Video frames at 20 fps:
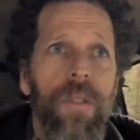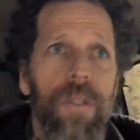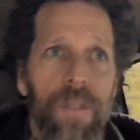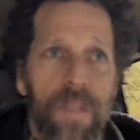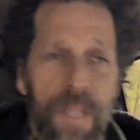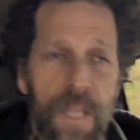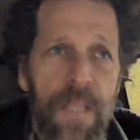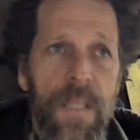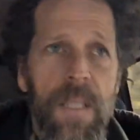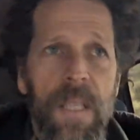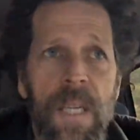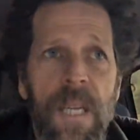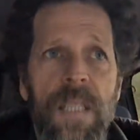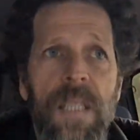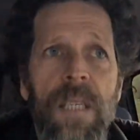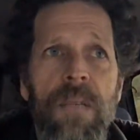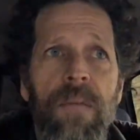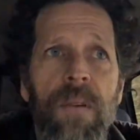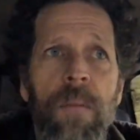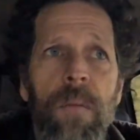you're
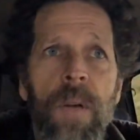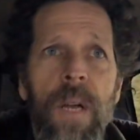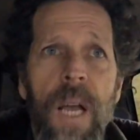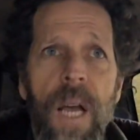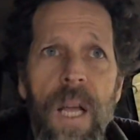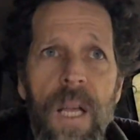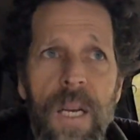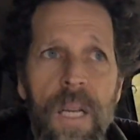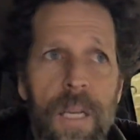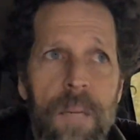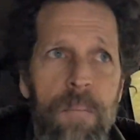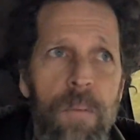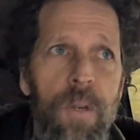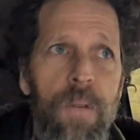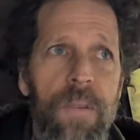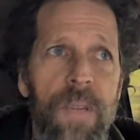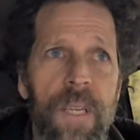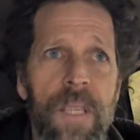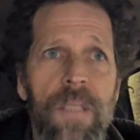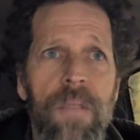disconnecting from reality and
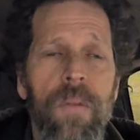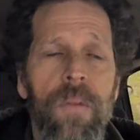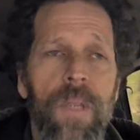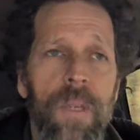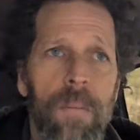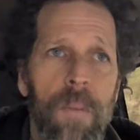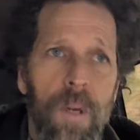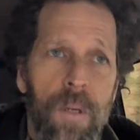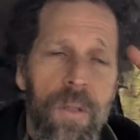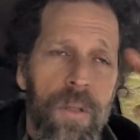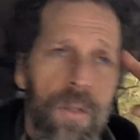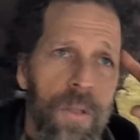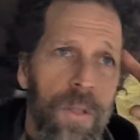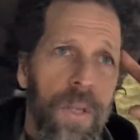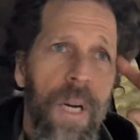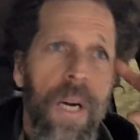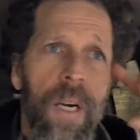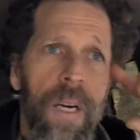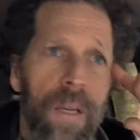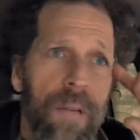moving into an emotional
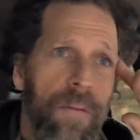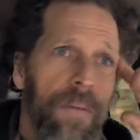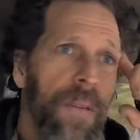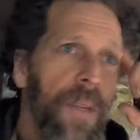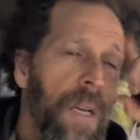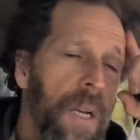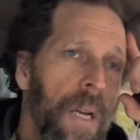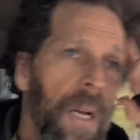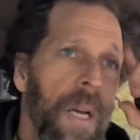narrative.